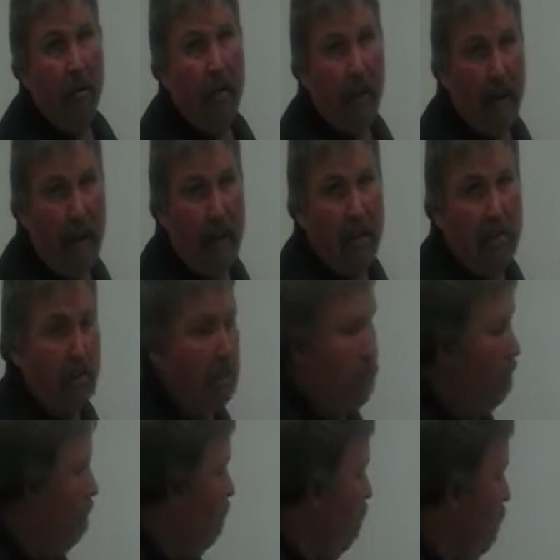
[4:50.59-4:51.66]
in an actual
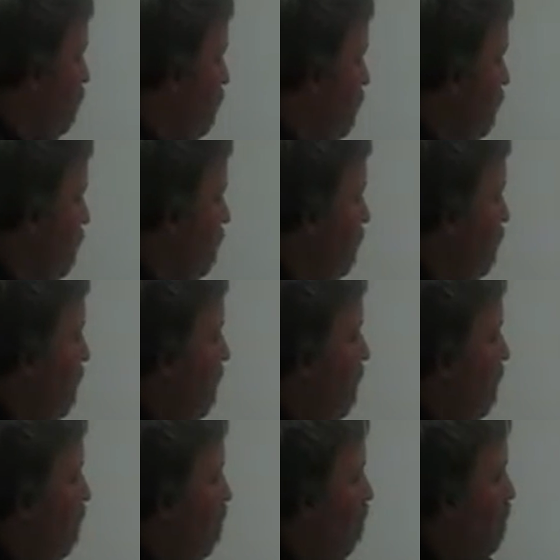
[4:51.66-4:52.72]
proportion,
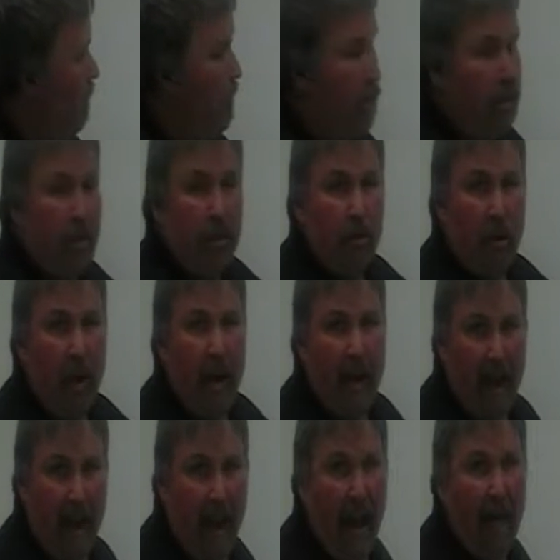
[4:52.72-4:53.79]
or you could just write
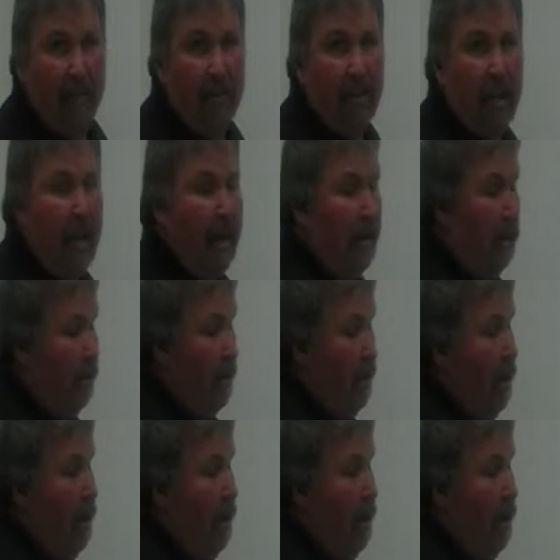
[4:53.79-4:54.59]
half scale.